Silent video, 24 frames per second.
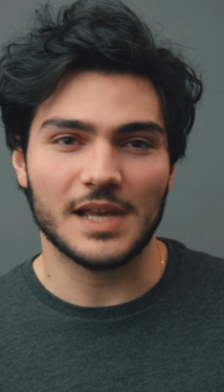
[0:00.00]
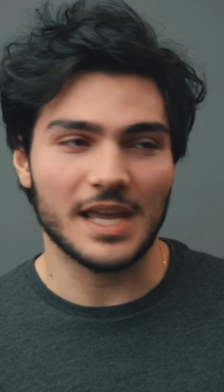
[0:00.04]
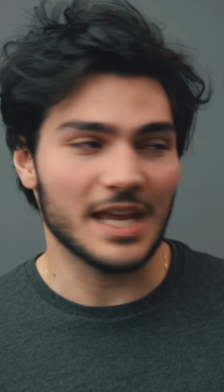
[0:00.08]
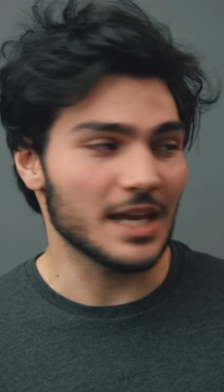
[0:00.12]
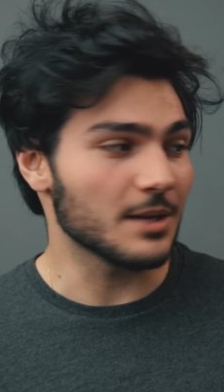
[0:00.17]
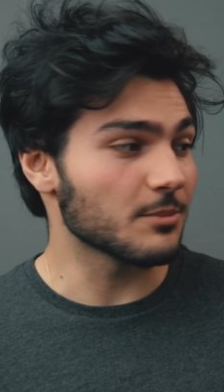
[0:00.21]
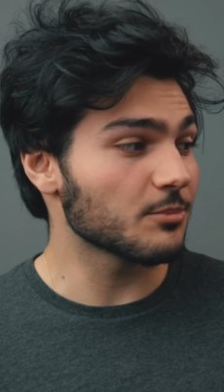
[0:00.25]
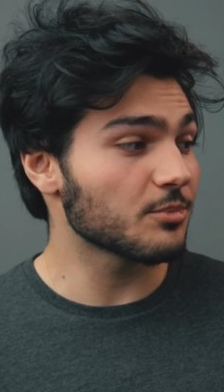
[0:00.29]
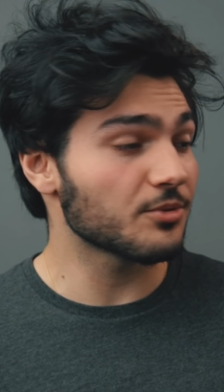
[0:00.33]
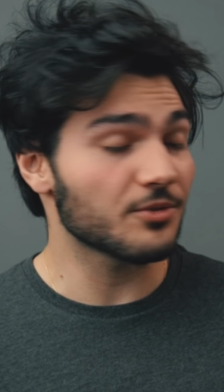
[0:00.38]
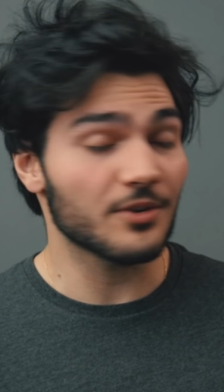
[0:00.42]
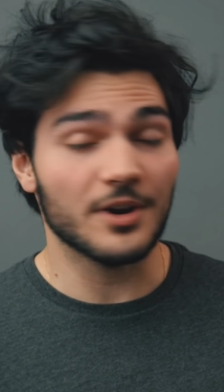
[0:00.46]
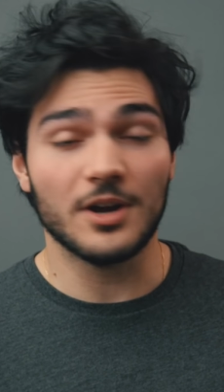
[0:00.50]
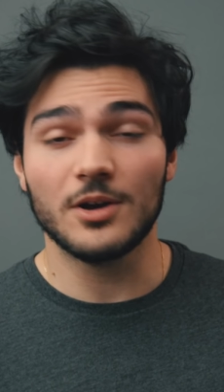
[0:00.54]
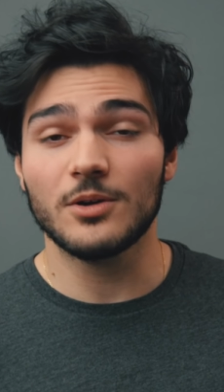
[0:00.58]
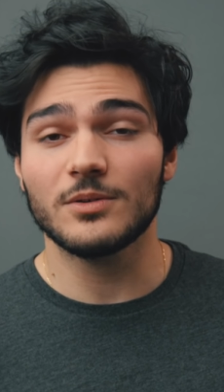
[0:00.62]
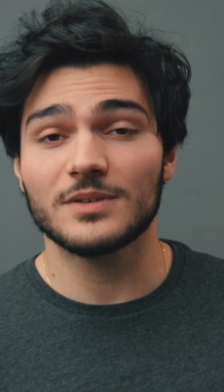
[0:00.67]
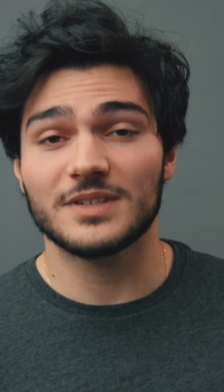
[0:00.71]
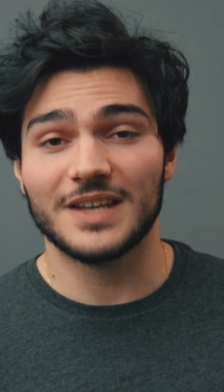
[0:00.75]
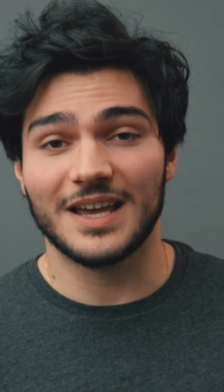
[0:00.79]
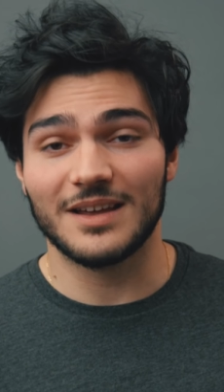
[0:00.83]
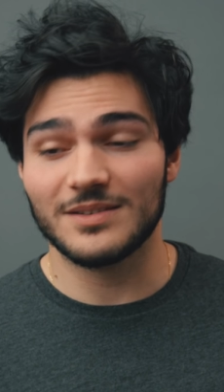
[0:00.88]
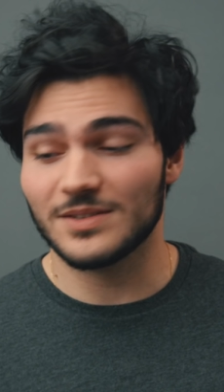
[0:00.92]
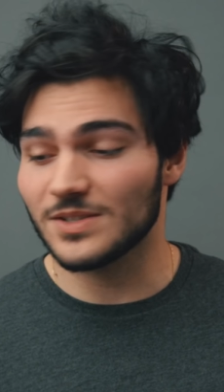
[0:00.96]
8 Pro
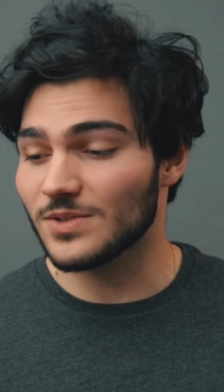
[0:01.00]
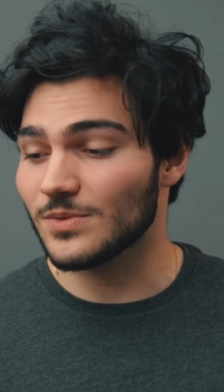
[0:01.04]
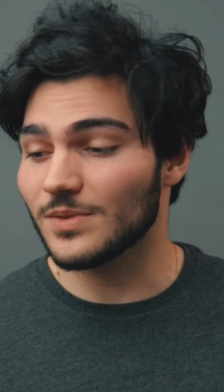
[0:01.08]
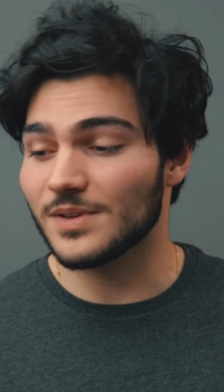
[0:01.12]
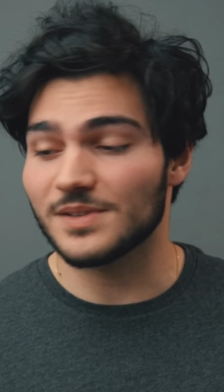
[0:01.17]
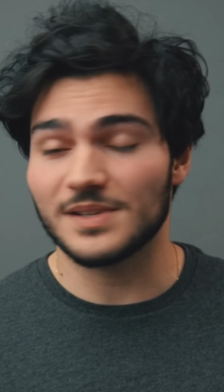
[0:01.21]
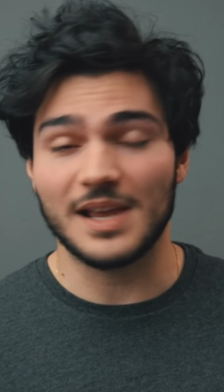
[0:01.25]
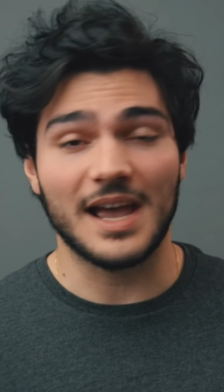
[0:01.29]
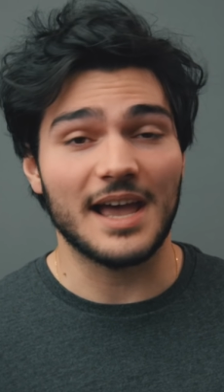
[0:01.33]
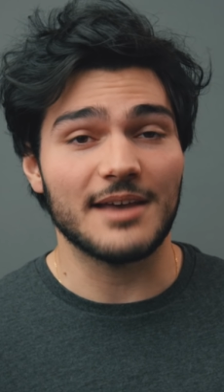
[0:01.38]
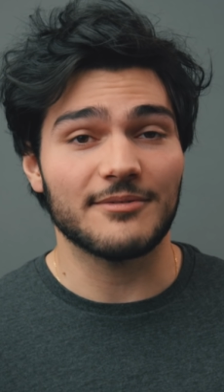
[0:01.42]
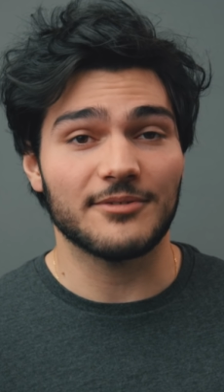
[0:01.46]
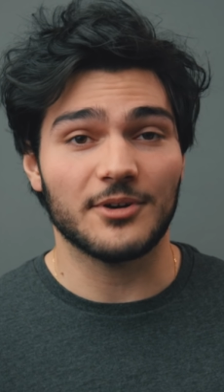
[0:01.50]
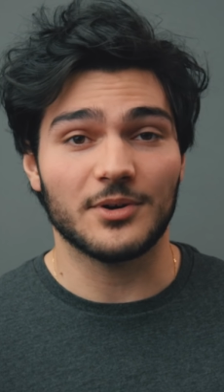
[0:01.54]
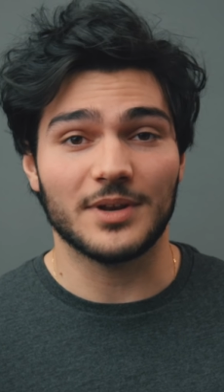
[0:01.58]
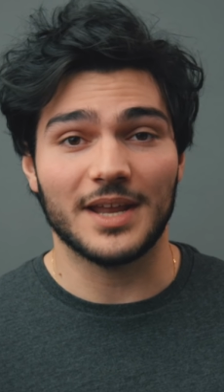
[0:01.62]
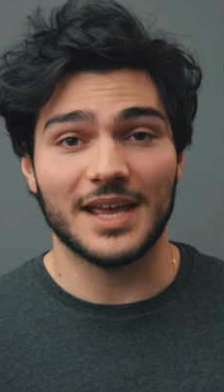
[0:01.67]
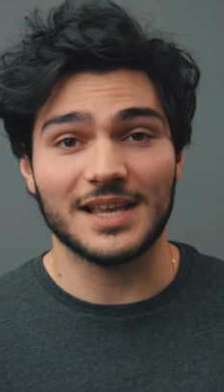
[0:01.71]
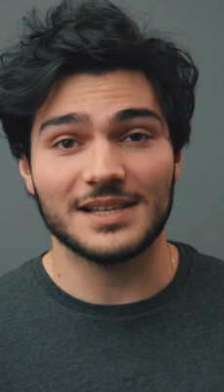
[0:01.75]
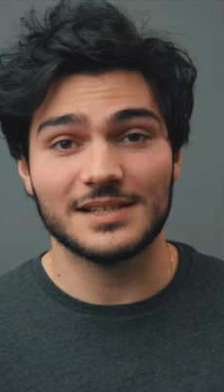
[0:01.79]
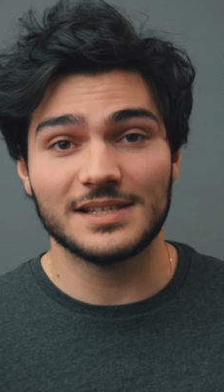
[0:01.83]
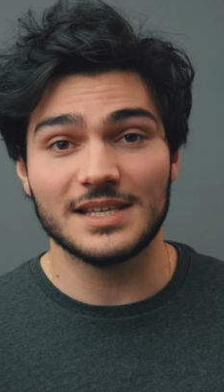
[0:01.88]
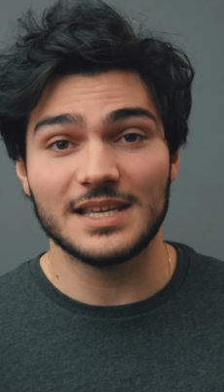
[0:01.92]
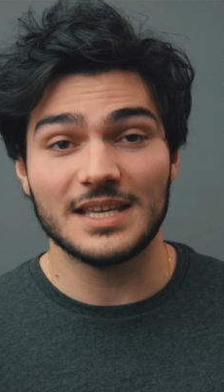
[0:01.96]
down to this iPhone
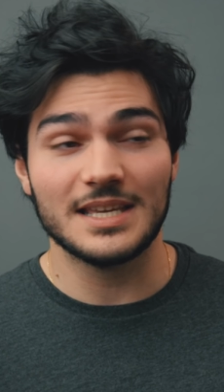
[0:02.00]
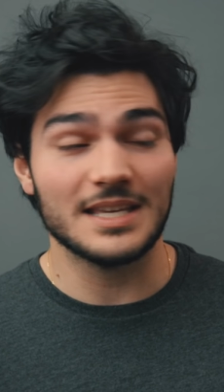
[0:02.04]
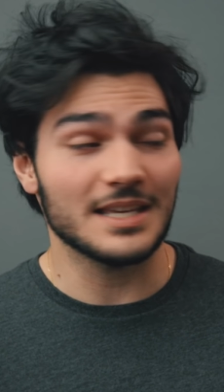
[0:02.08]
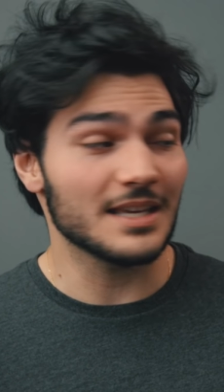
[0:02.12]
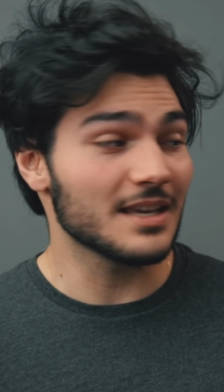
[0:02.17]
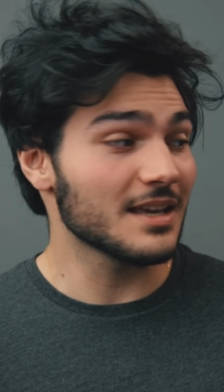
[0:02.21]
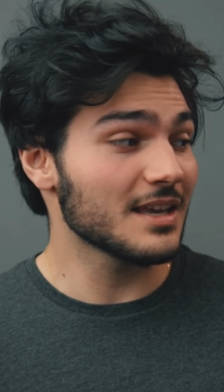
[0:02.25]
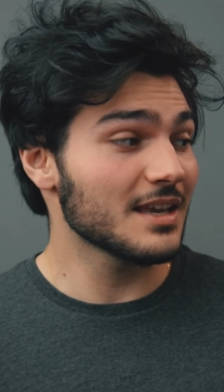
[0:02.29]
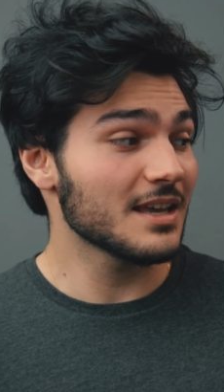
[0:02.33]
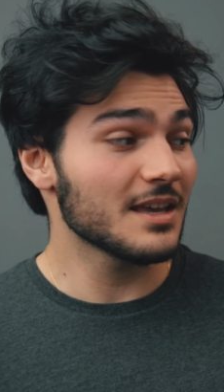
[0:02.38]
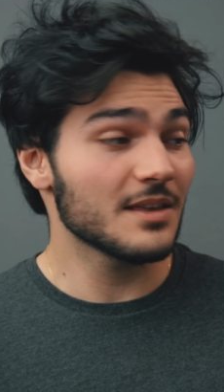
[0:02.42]
SE.